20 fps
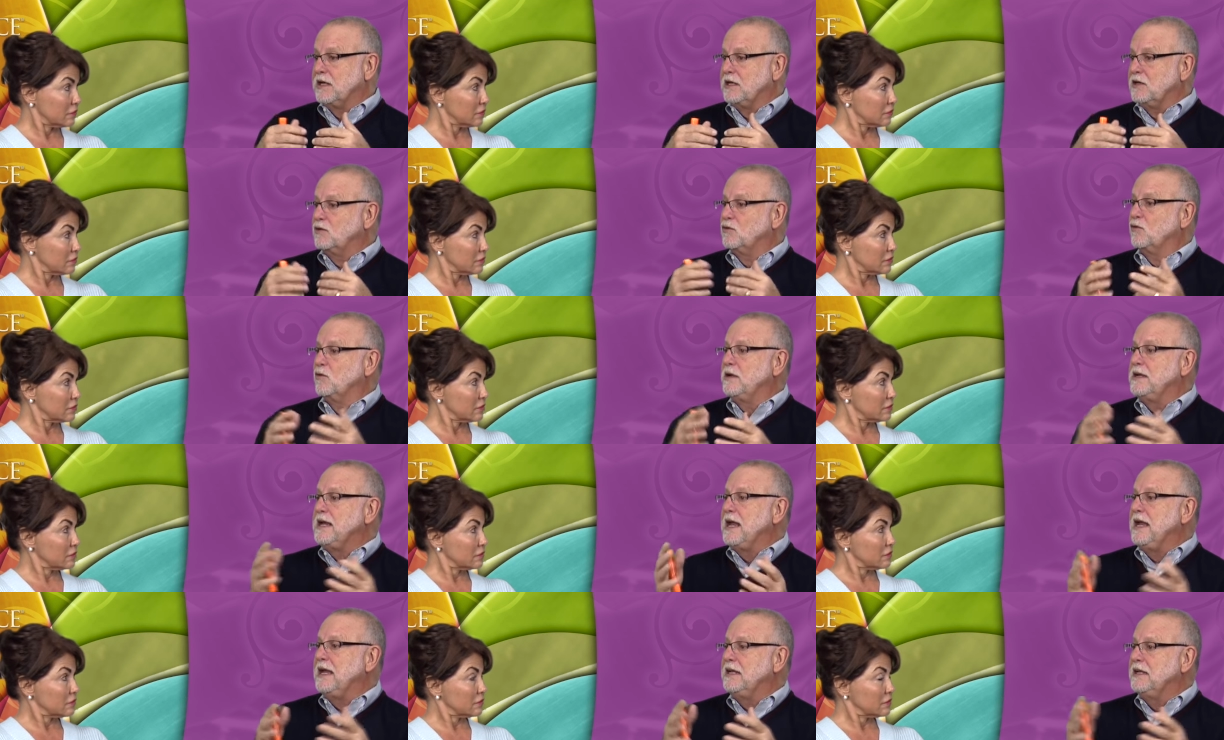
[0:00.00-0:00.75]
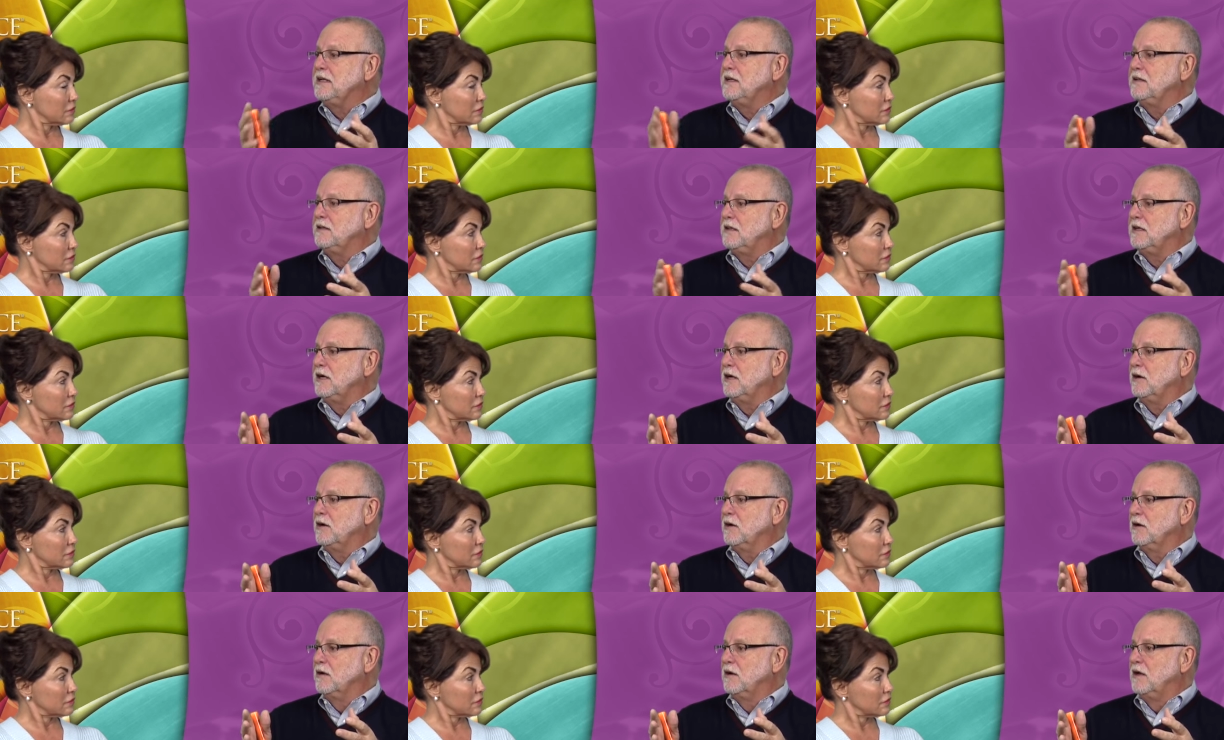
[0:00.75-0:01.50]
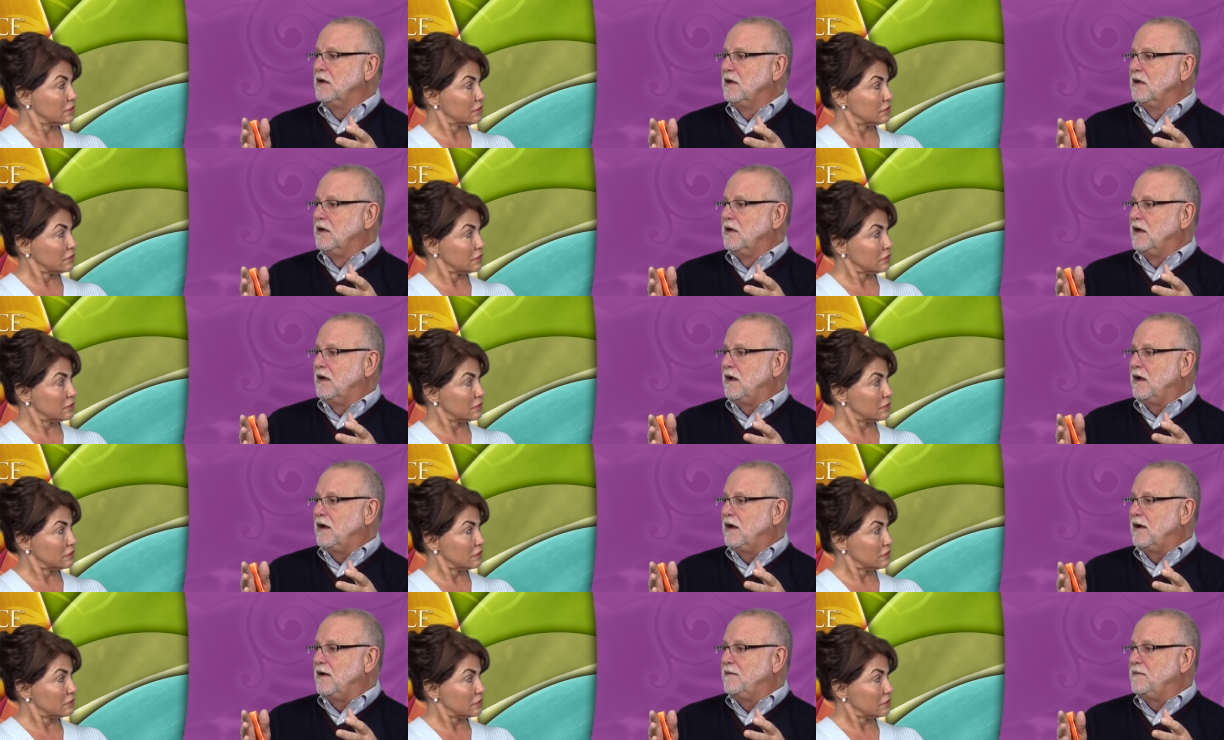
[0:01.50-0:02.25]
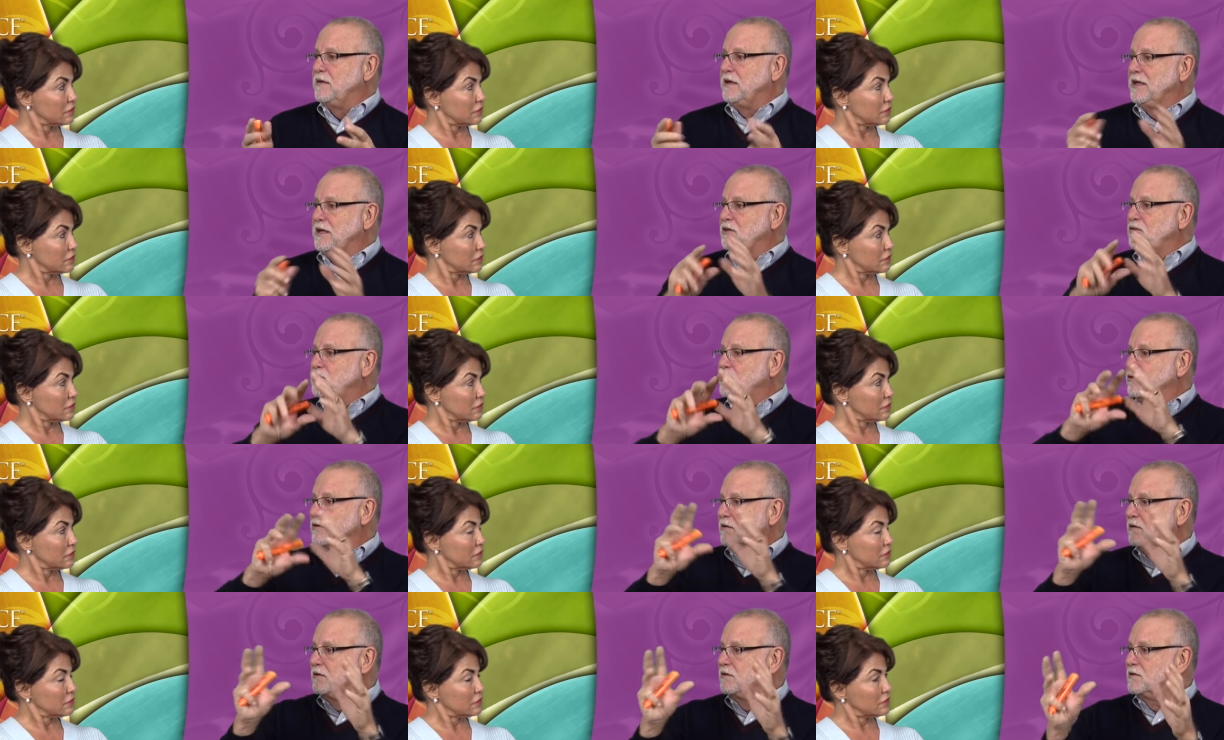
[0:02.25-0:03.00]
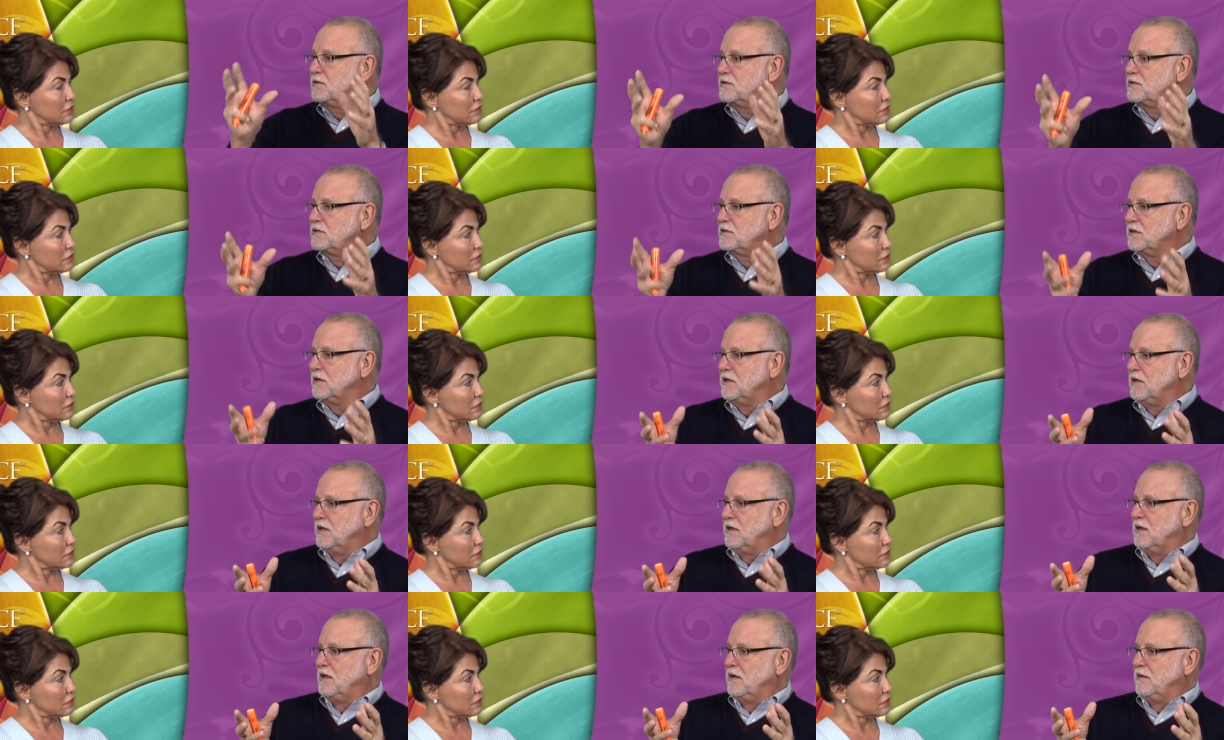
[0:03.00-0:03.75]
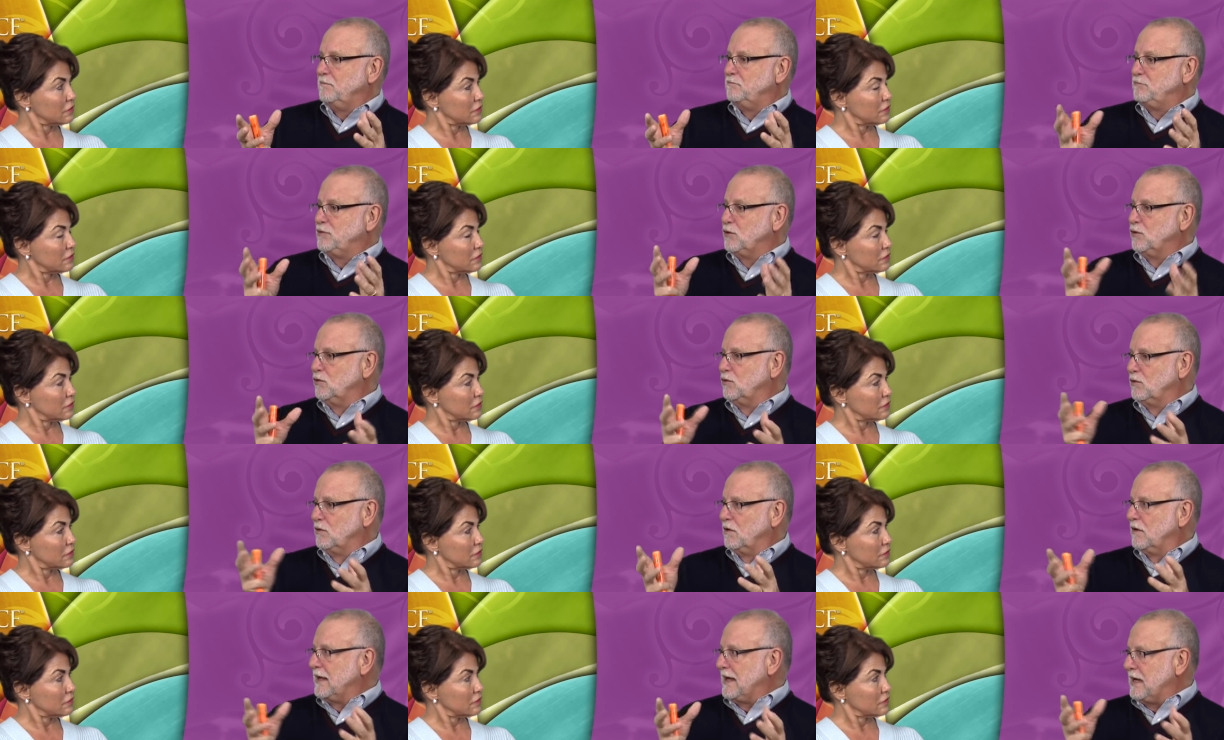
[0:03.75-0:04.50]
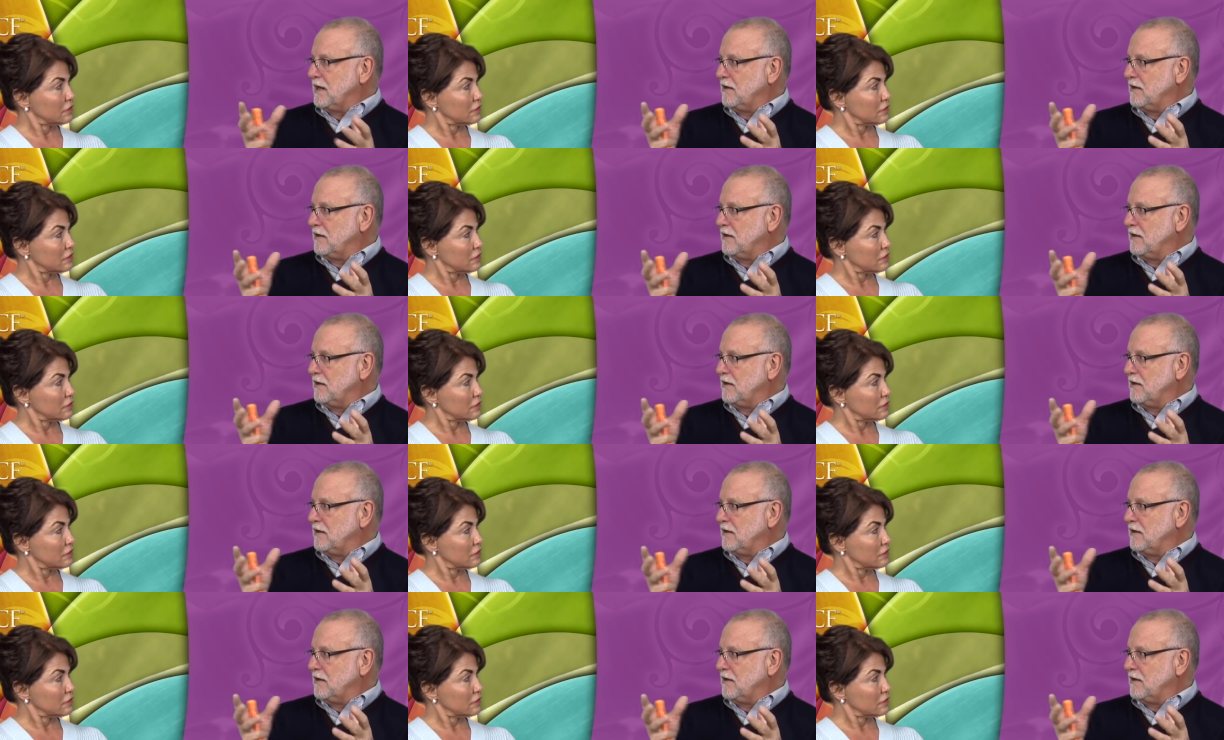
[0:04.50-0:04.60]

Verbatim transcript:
Speaker 1: they created their uh, insurance pool